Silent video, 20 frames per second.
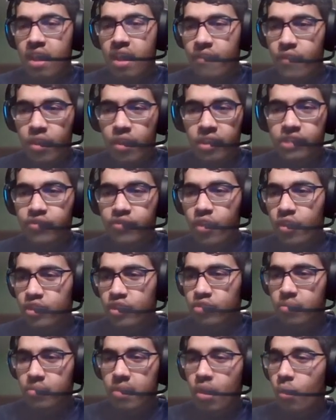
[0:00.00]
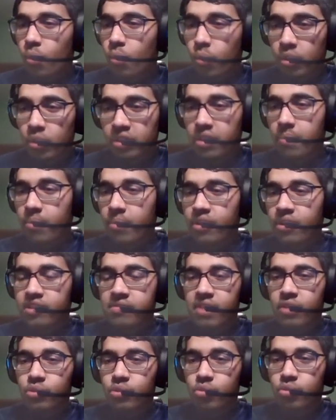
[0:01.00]
Ferencvaros, for me, are really impressive.
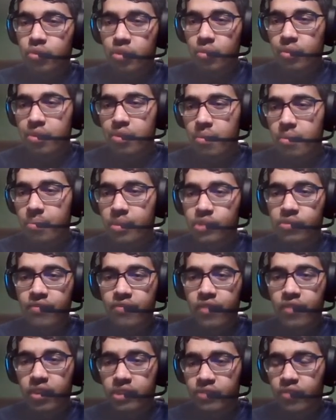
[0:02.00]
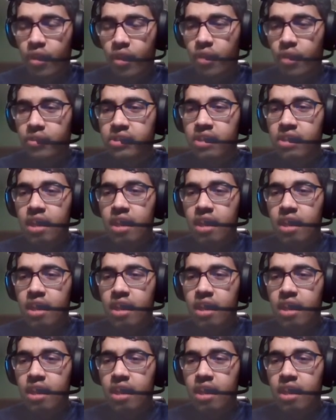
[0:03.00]
I was really, really impressed with Ferencvaros.